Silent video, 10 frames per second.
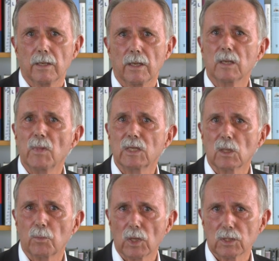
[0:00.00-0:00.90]
It makes
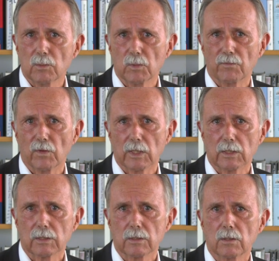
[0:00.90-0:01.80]
it possible for
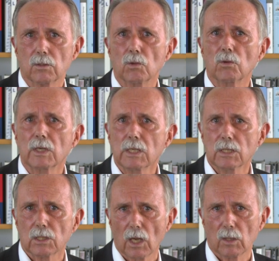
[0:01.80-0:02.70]
us to
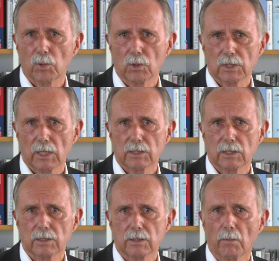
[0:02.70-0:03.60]
restart
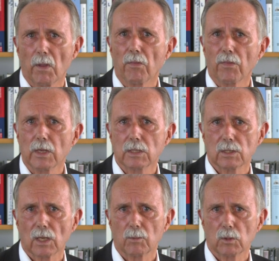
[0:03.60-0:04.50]
processes when things
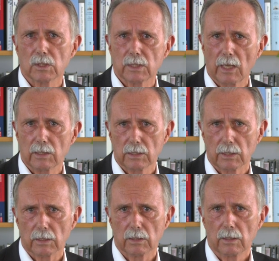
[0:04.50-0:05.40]
come to a
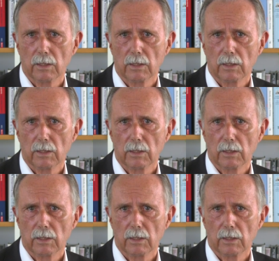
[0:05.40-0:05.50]
standstill,